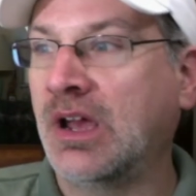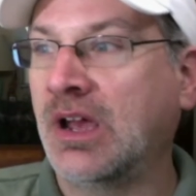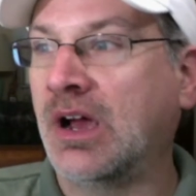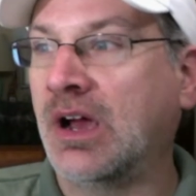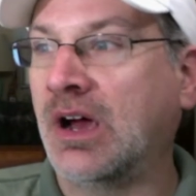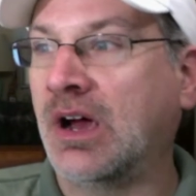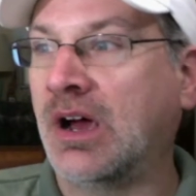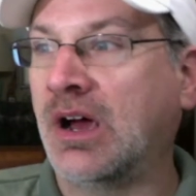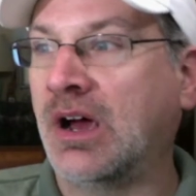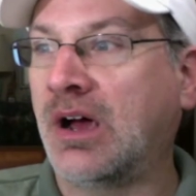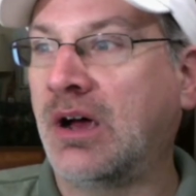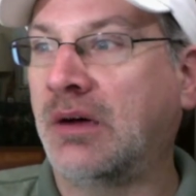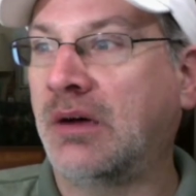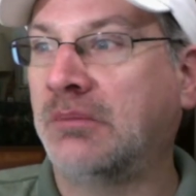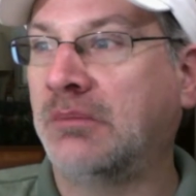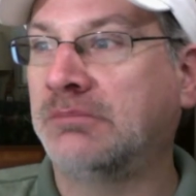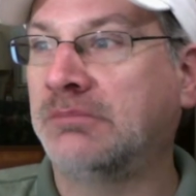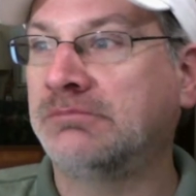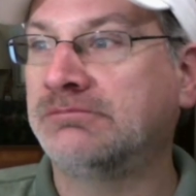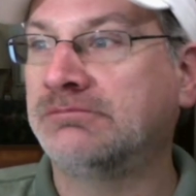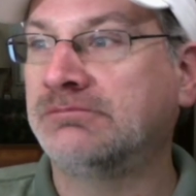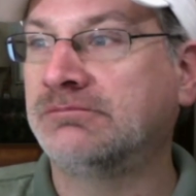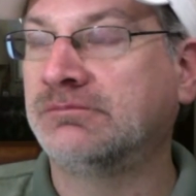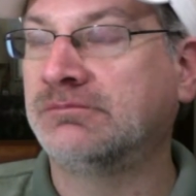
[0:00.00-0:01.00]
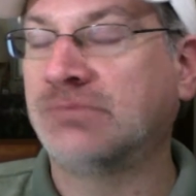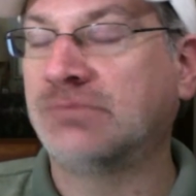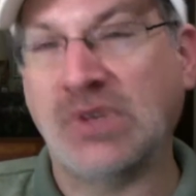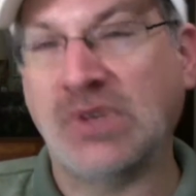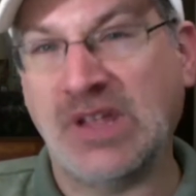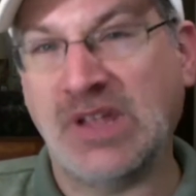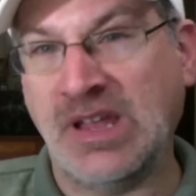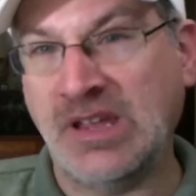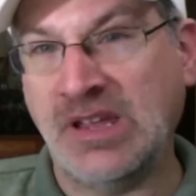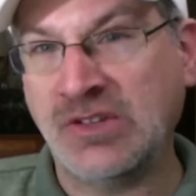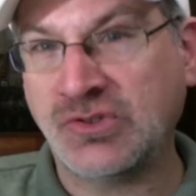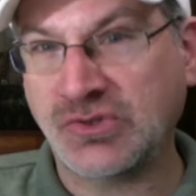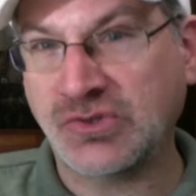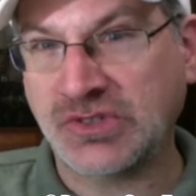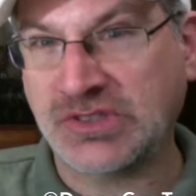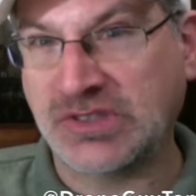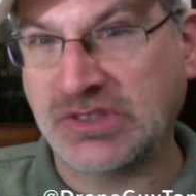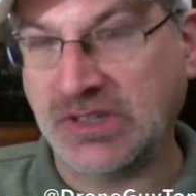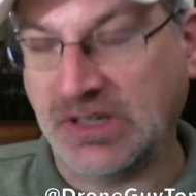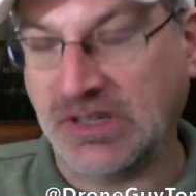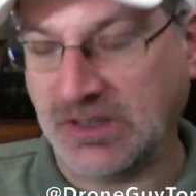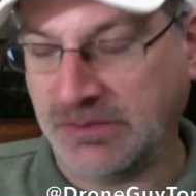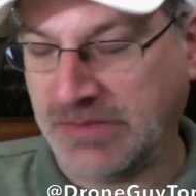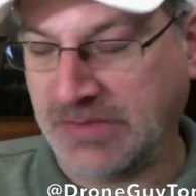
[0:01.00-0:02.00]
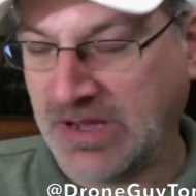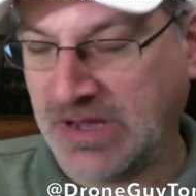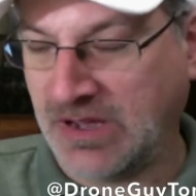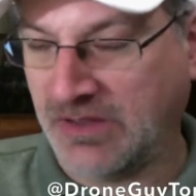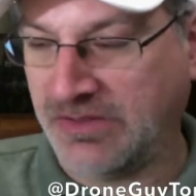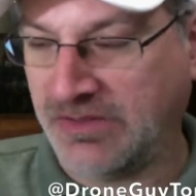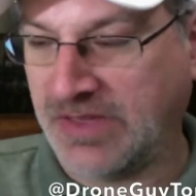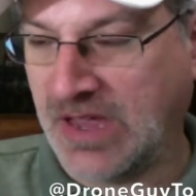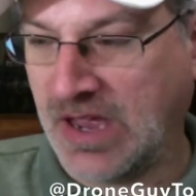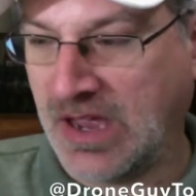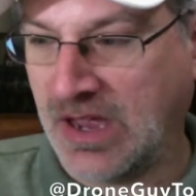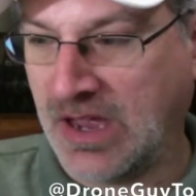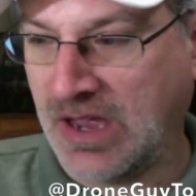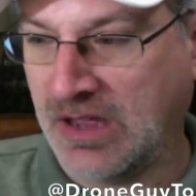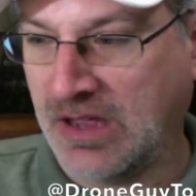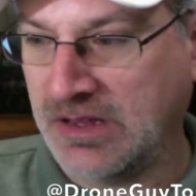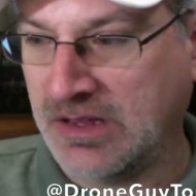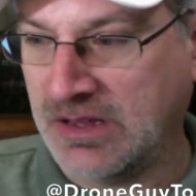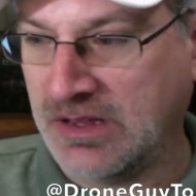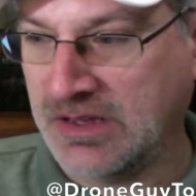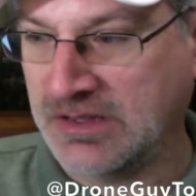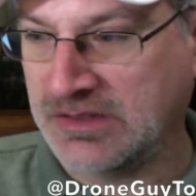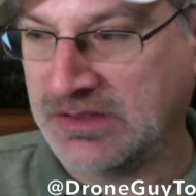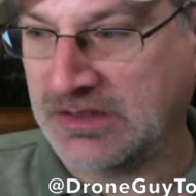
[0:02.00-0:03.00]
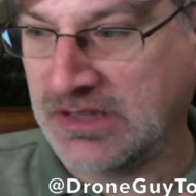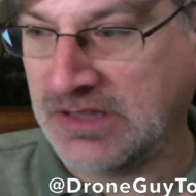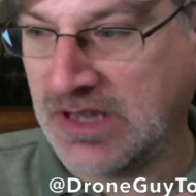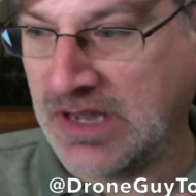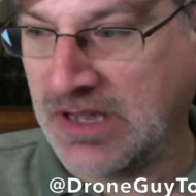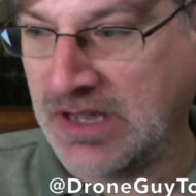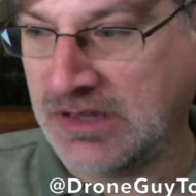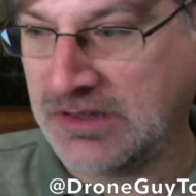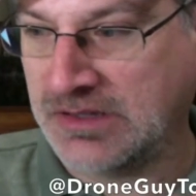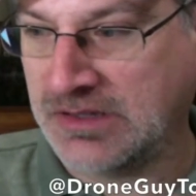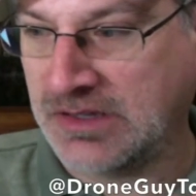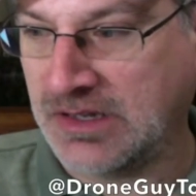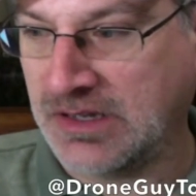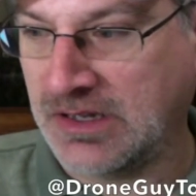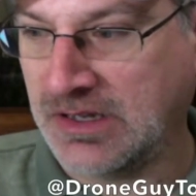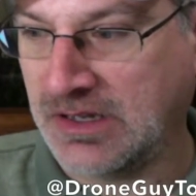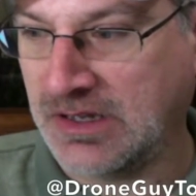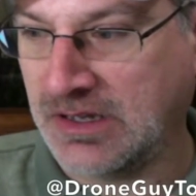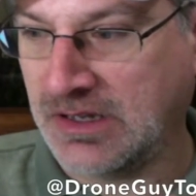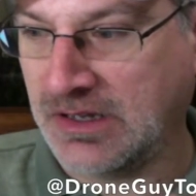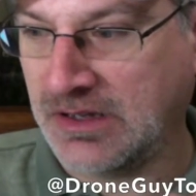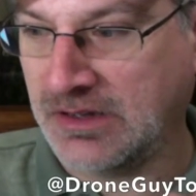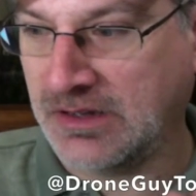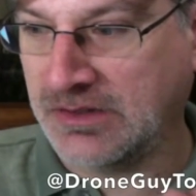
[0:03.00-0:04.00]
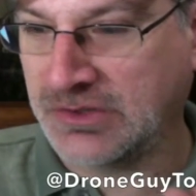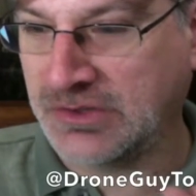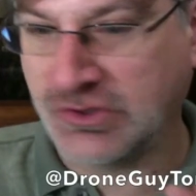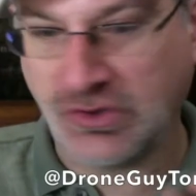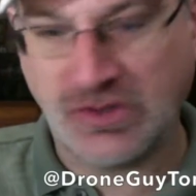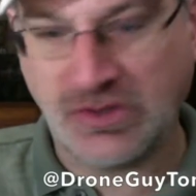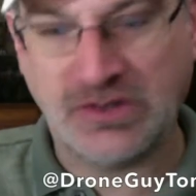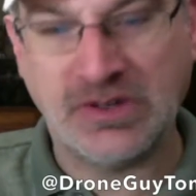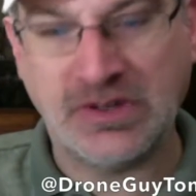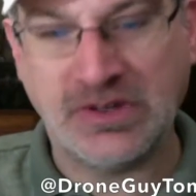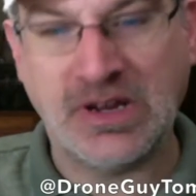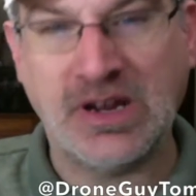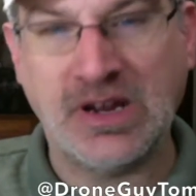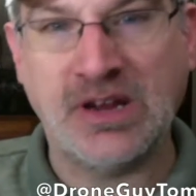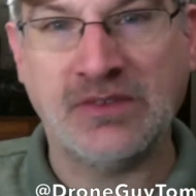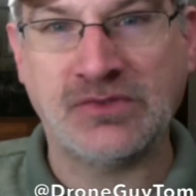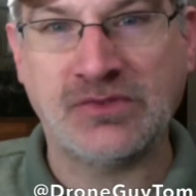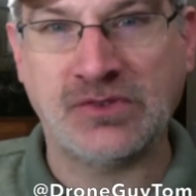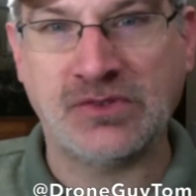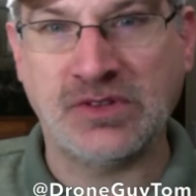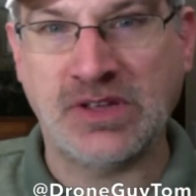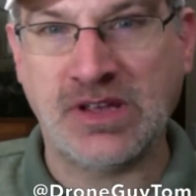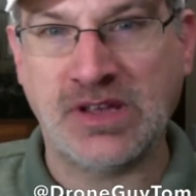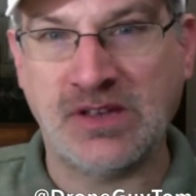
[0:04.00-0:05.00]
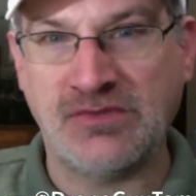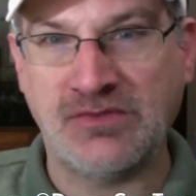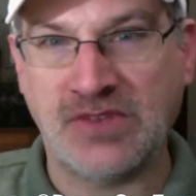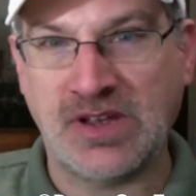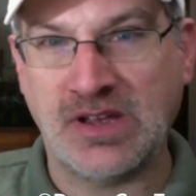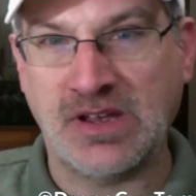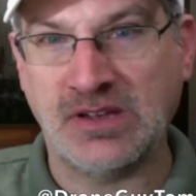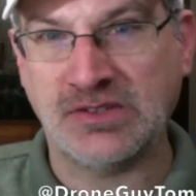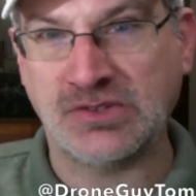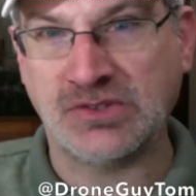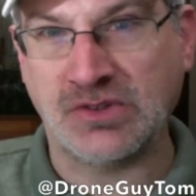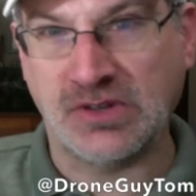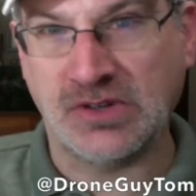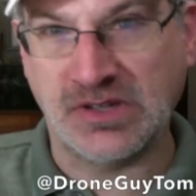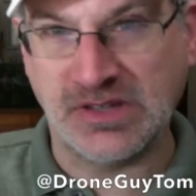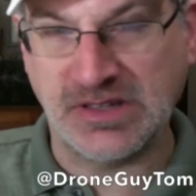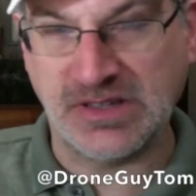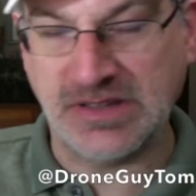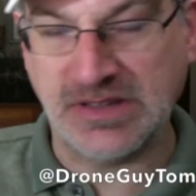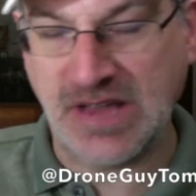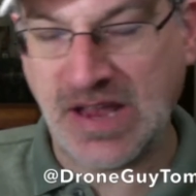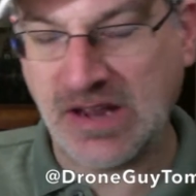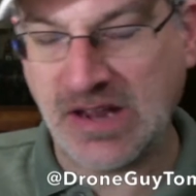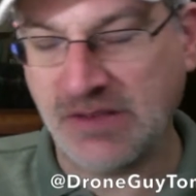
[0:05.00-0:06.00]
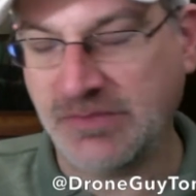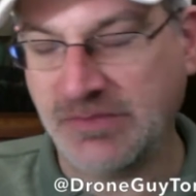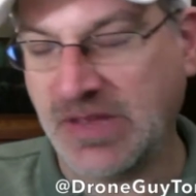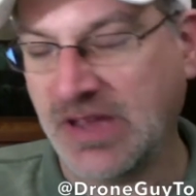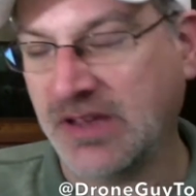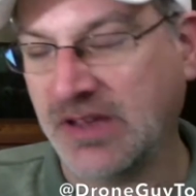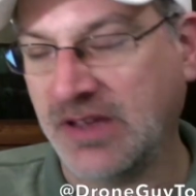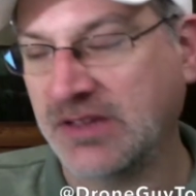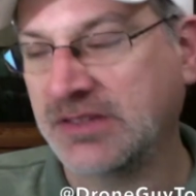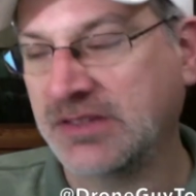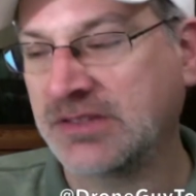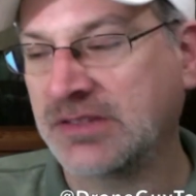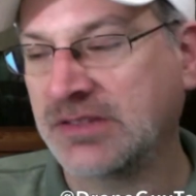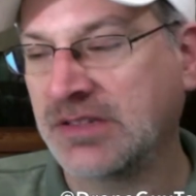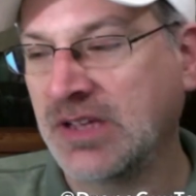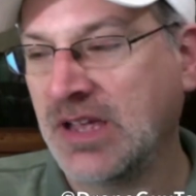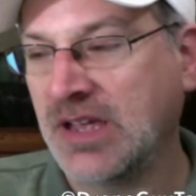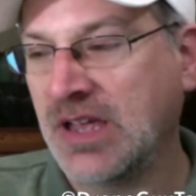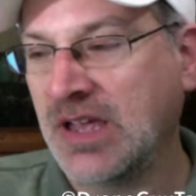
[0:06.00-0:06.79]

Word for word: Um, interesting about that is that uh, shortly after the FAA started the database